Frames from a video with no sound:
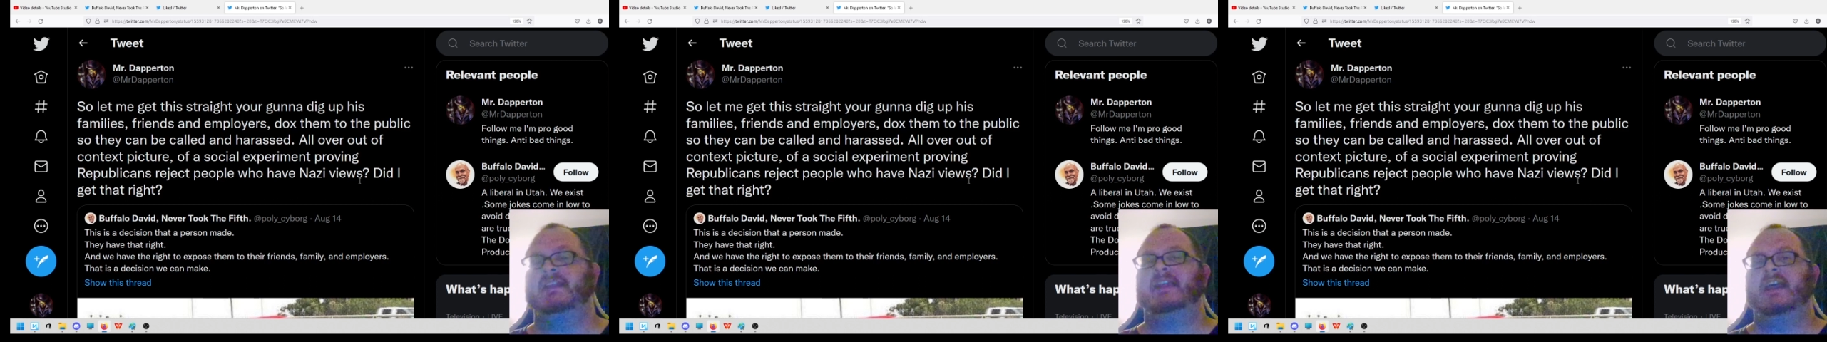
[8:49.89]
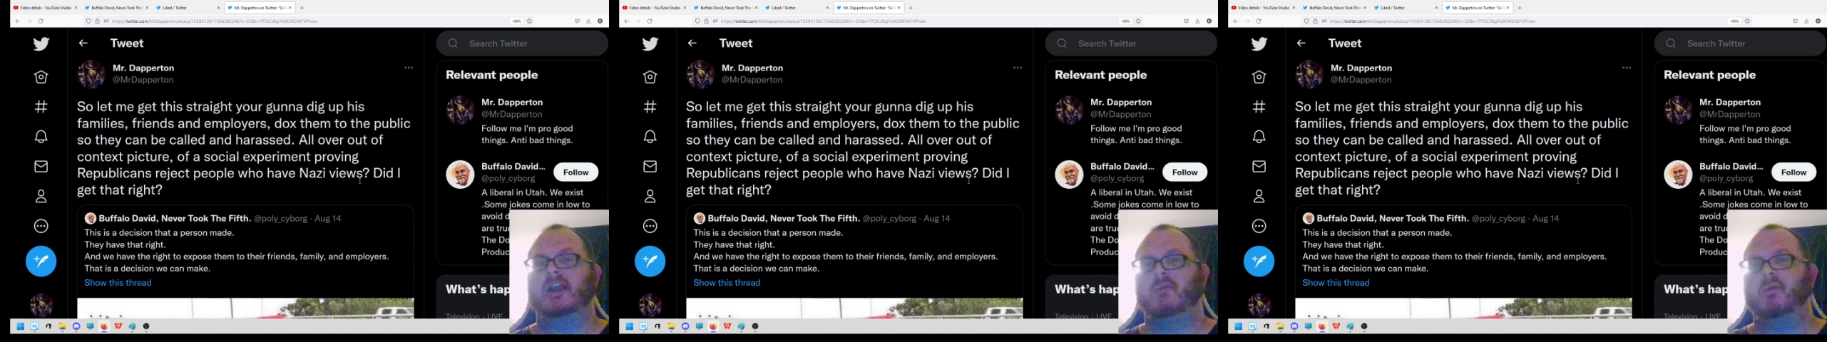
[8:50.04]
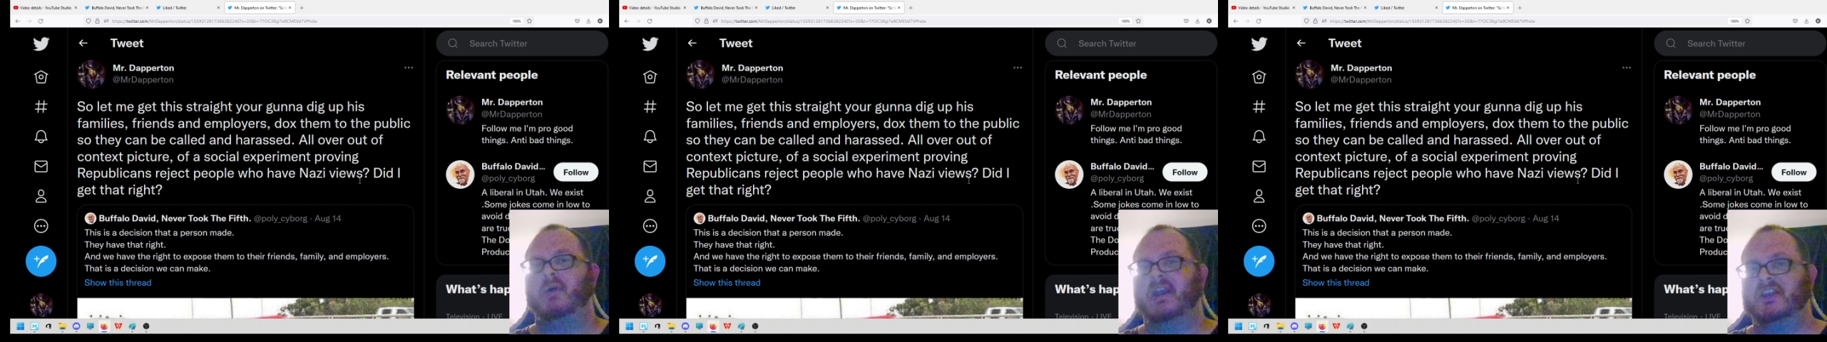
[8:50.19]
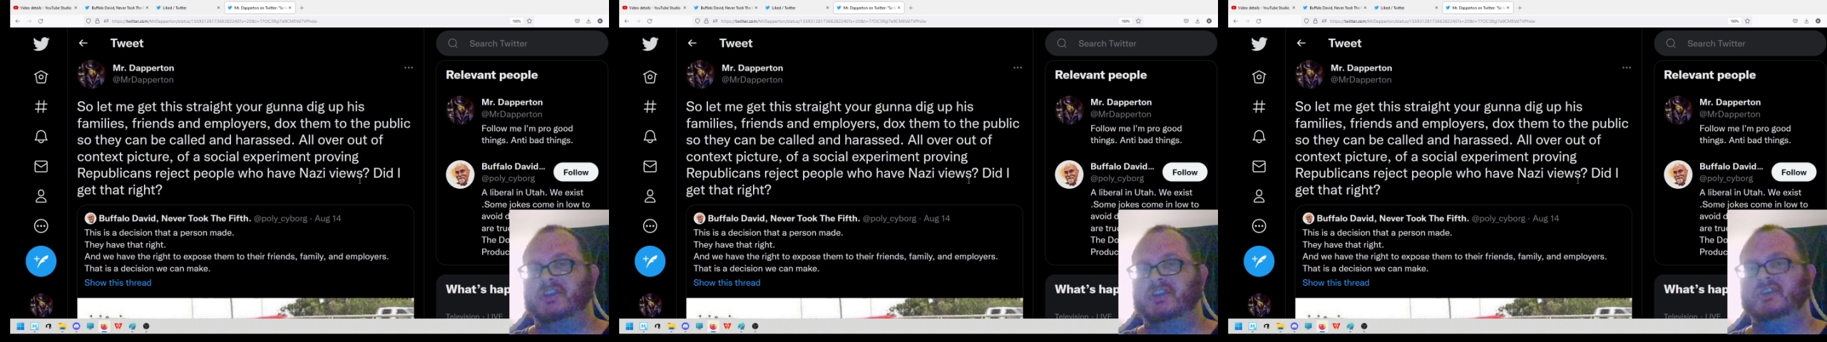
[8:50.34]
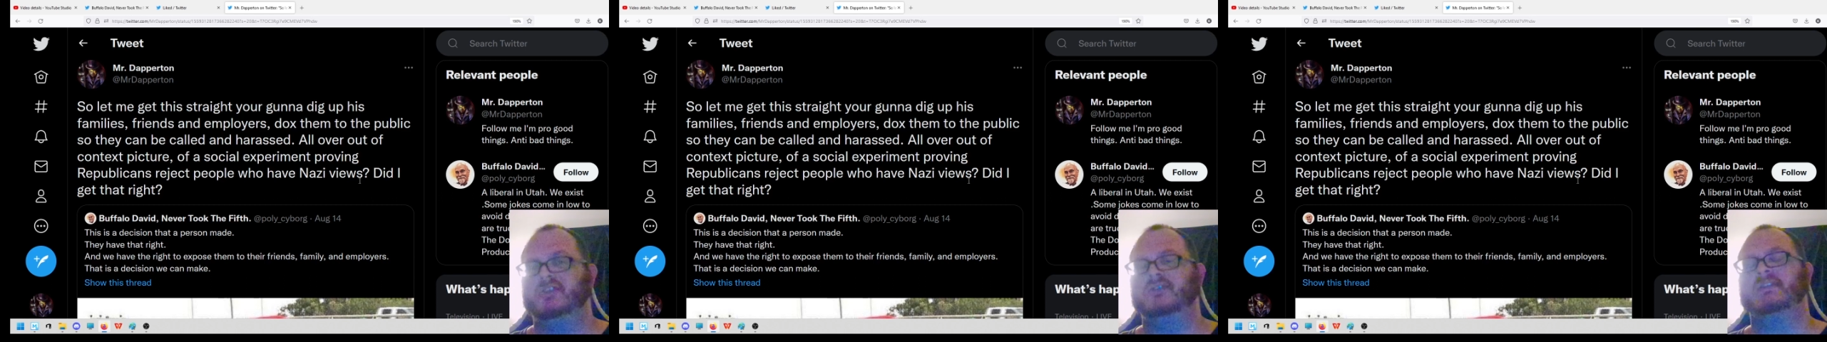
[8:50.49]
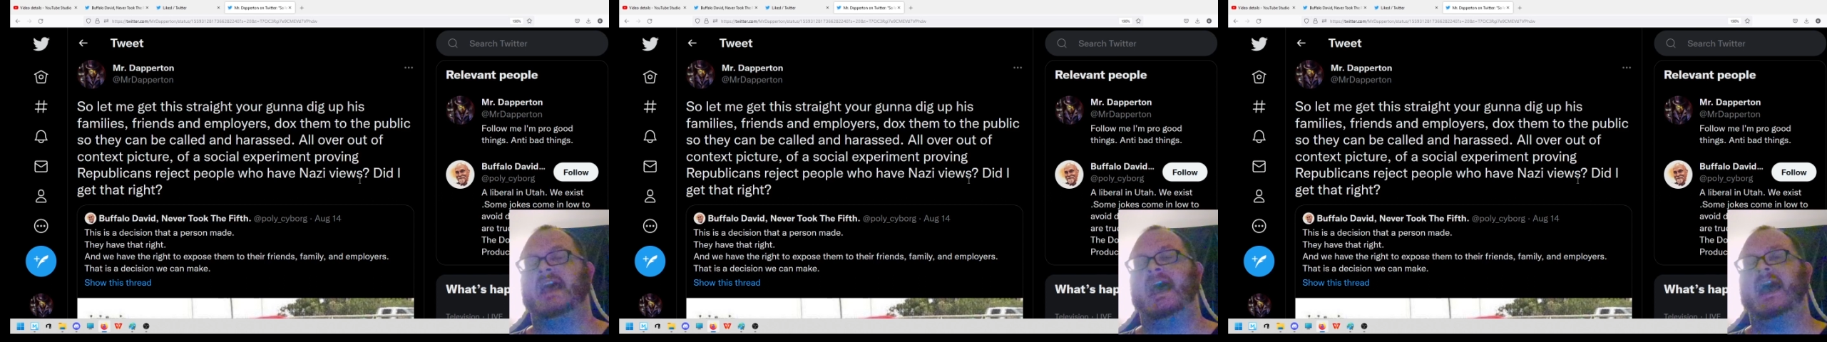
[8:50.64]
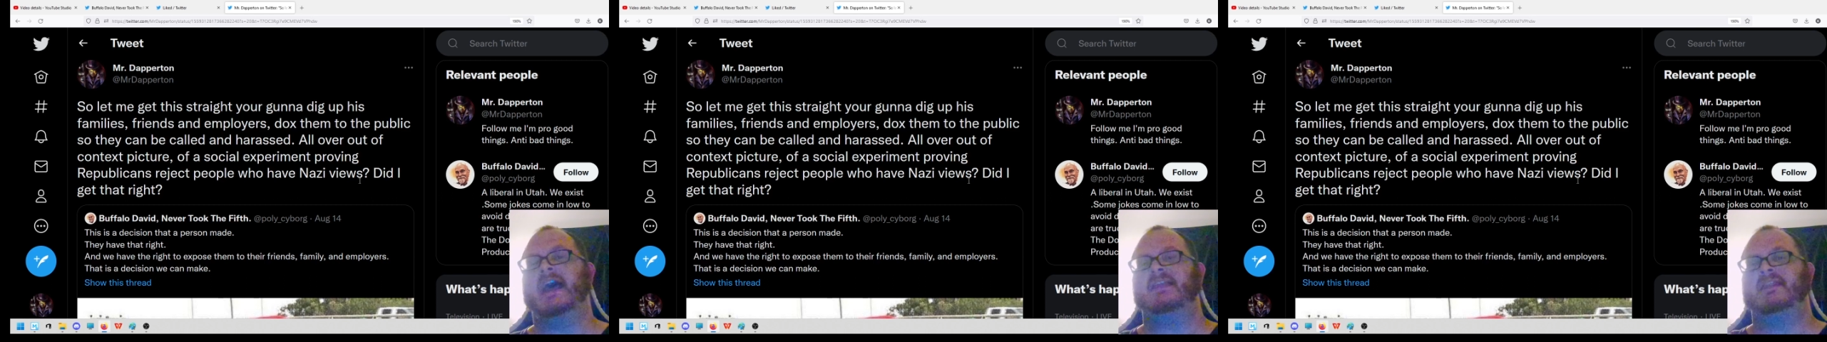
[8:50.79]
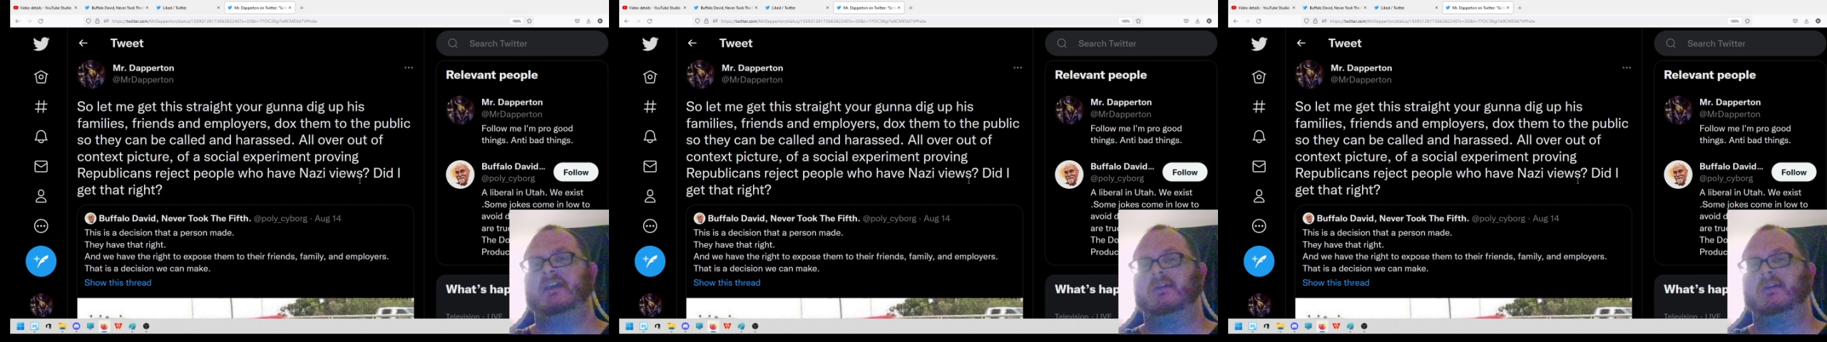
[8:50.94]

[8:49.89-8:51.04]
They don't want to do that.